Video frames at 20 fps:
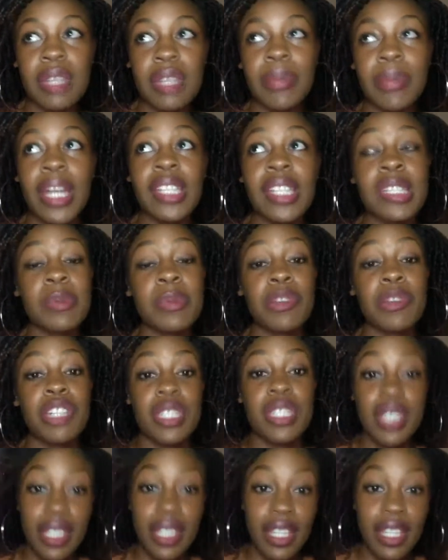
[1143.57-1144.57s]
my
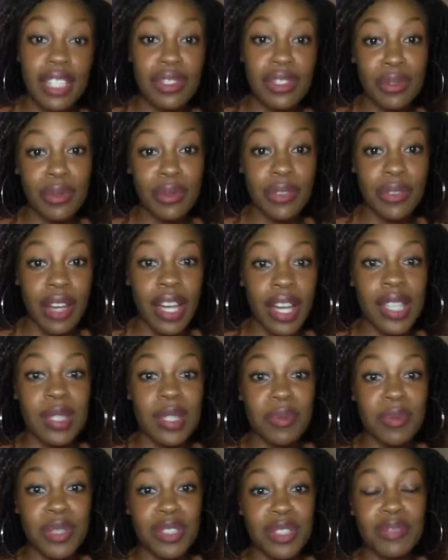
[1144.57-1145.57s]
experience here so far
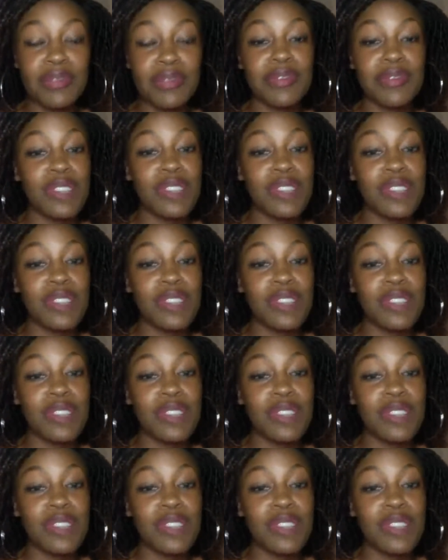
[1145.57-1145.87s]
has been